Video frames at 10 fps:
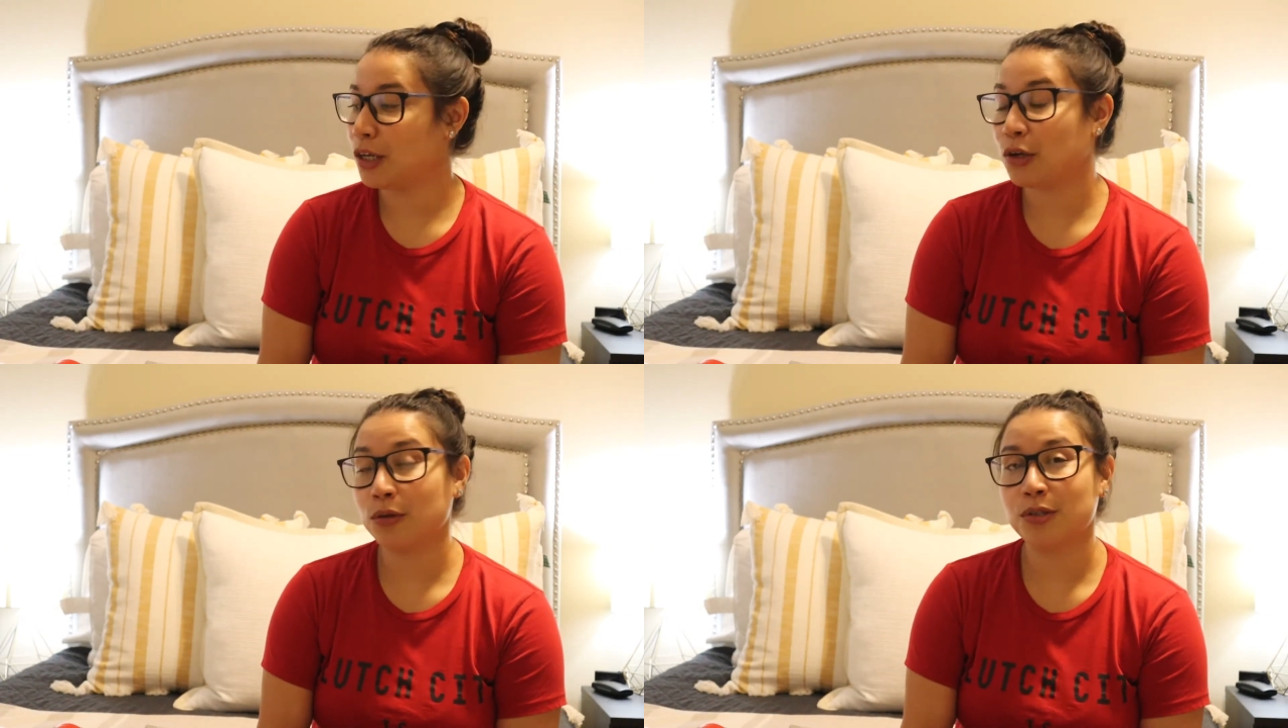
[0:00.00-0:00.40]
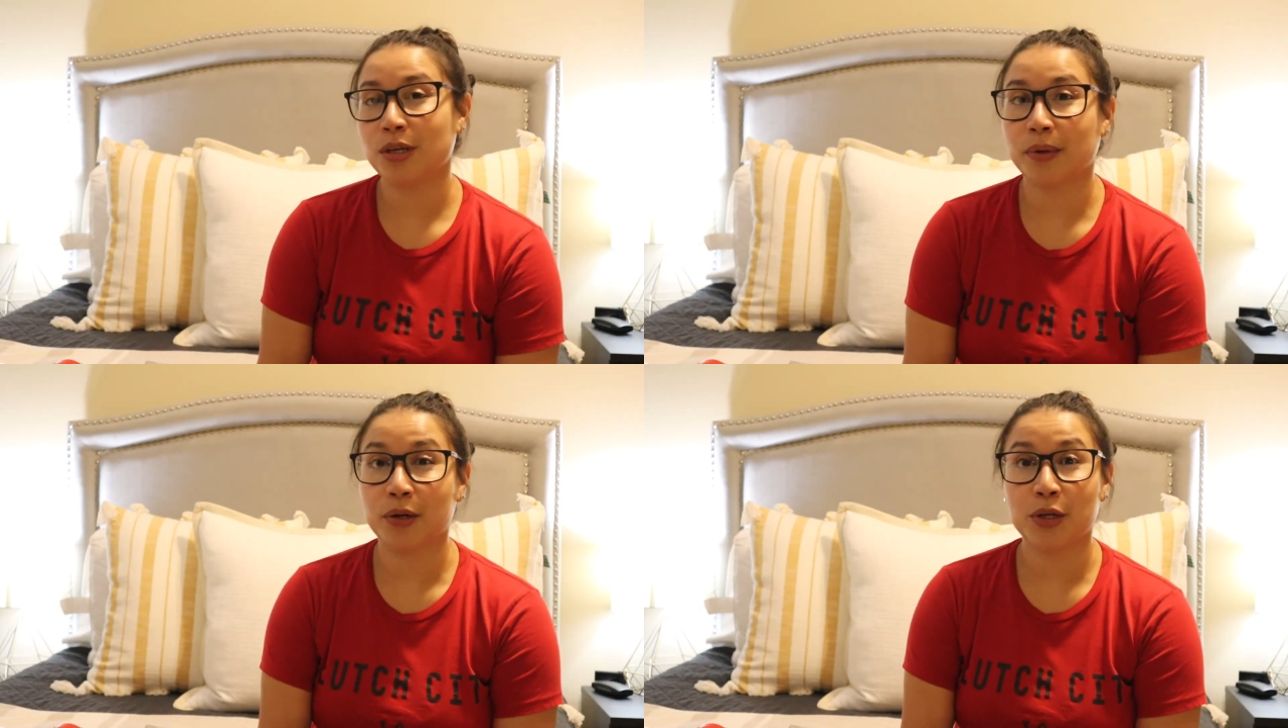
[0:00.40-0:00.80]
can
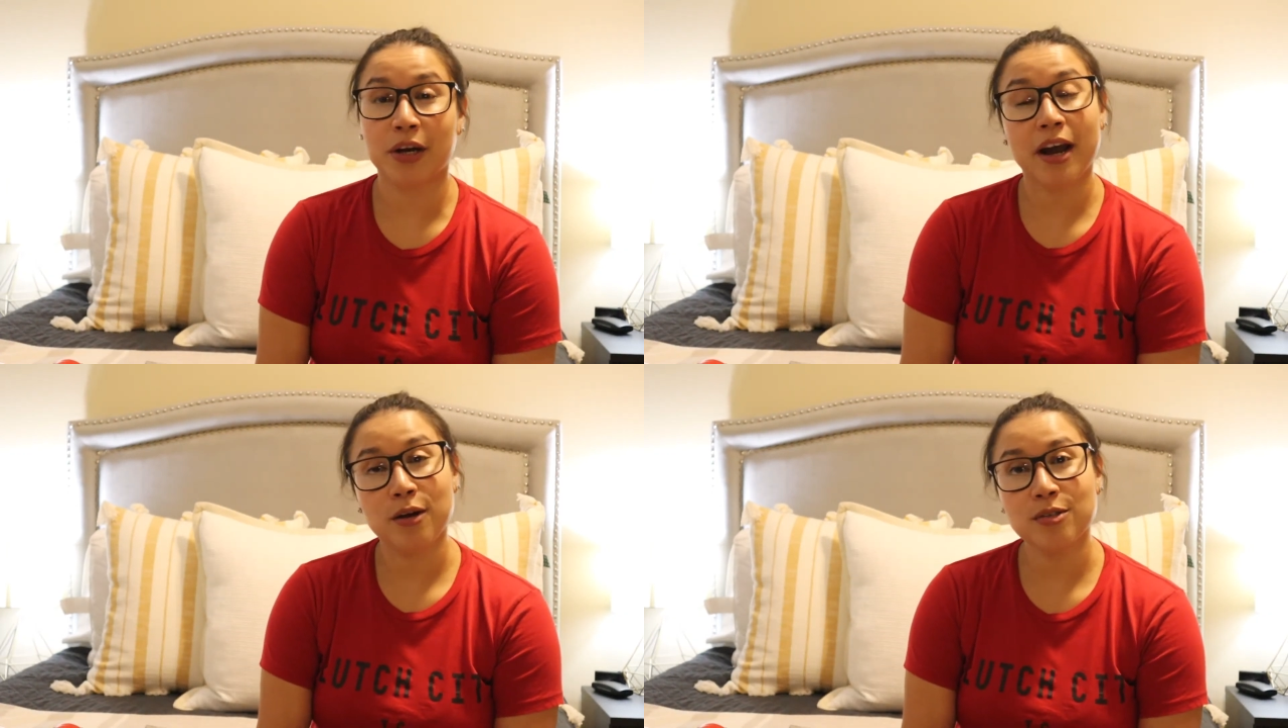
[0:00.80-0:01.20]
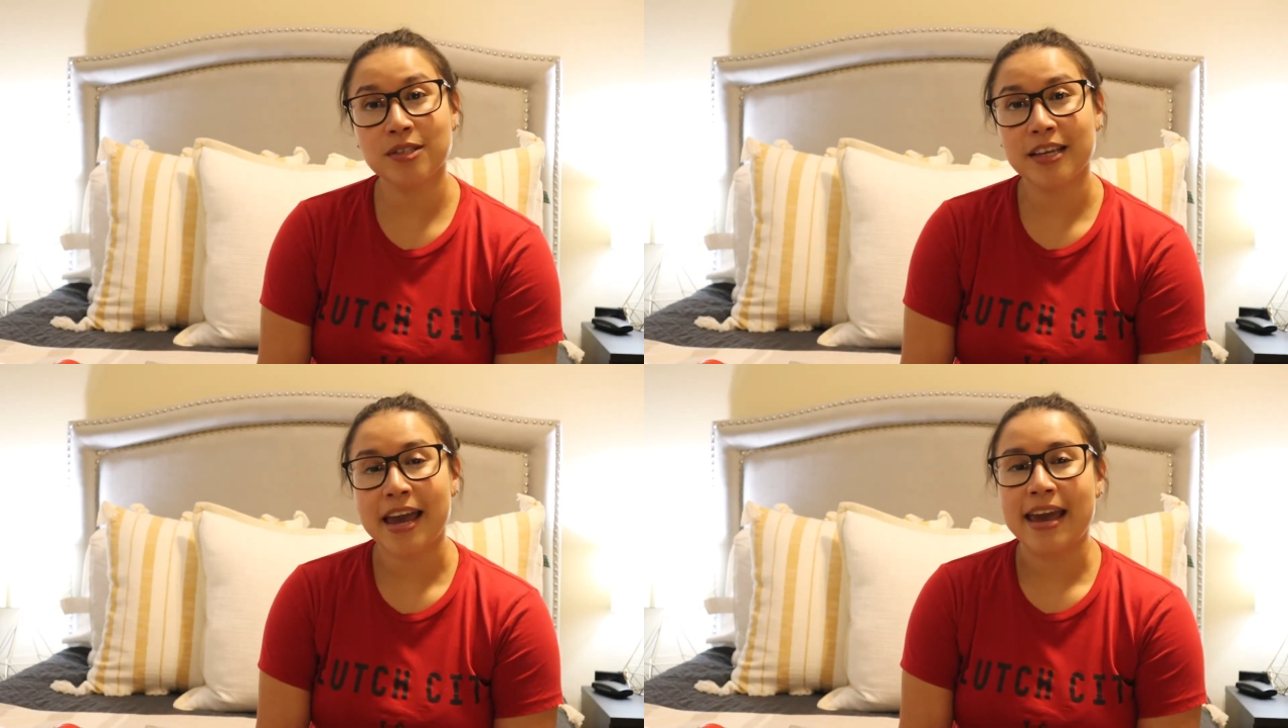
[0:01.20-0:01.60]
use around your
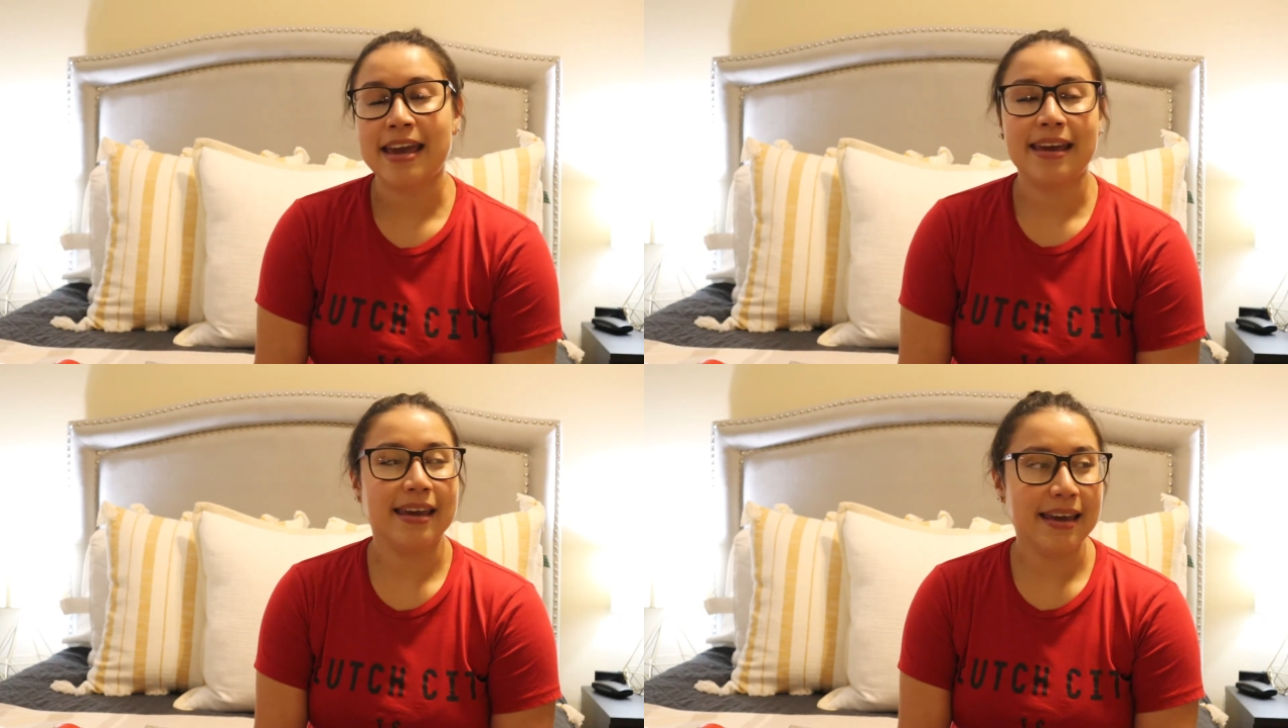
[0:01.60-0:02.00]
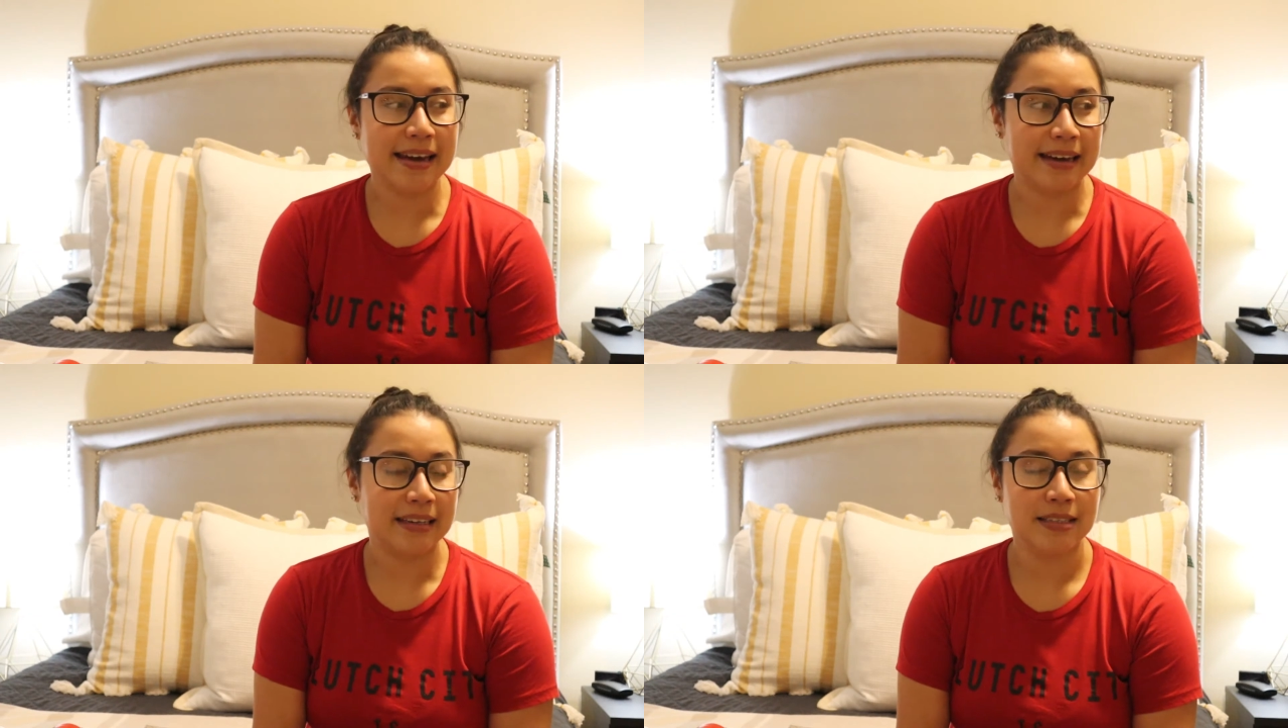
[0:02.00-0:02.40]
house,
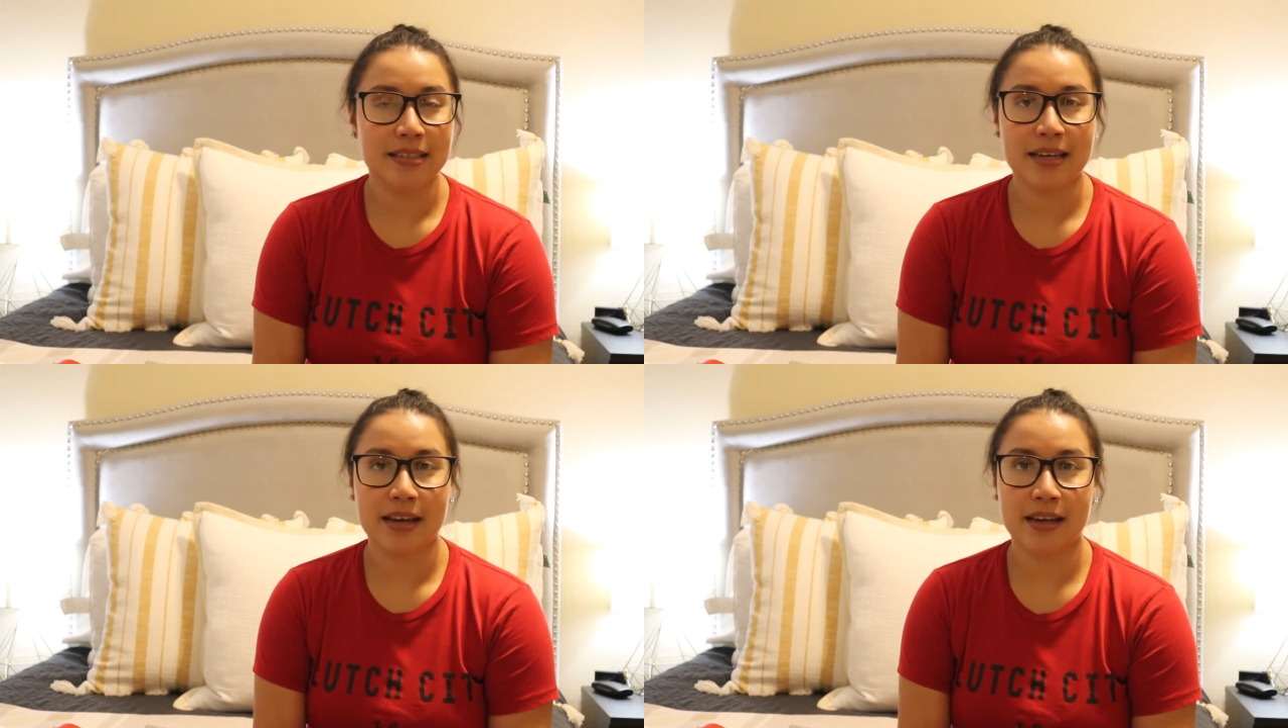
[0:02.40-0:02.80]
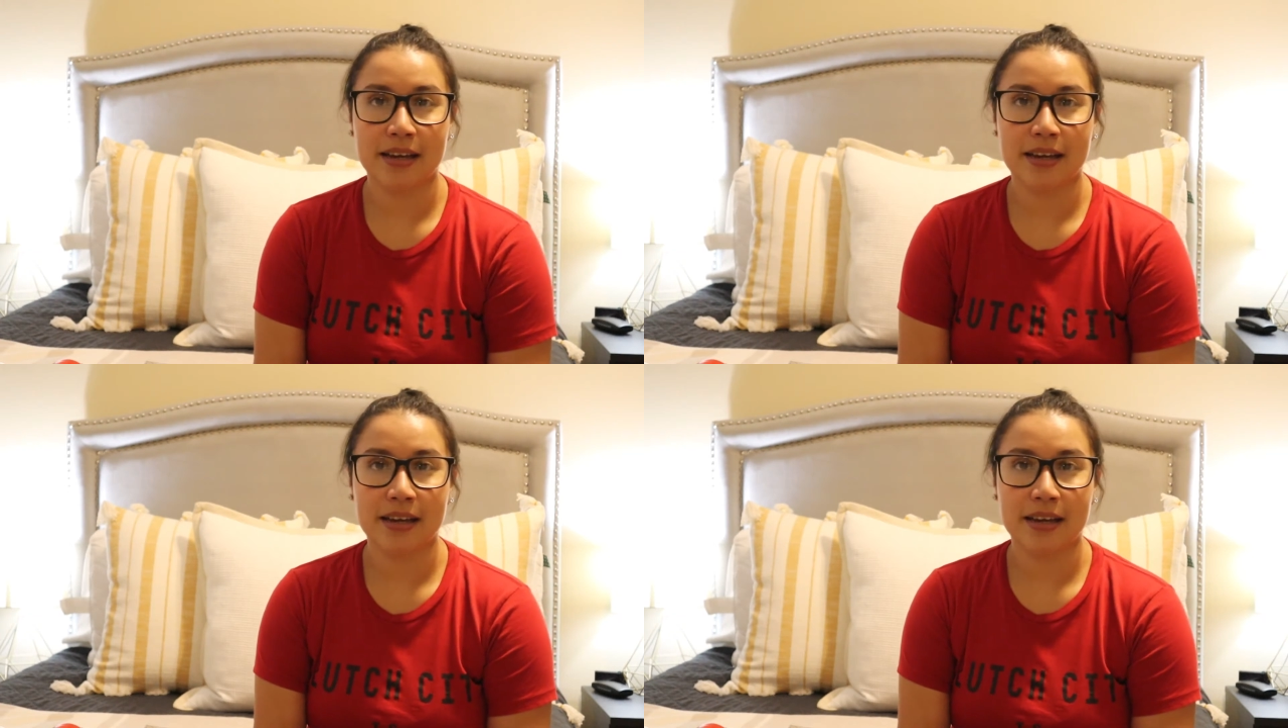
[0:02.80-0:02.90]
and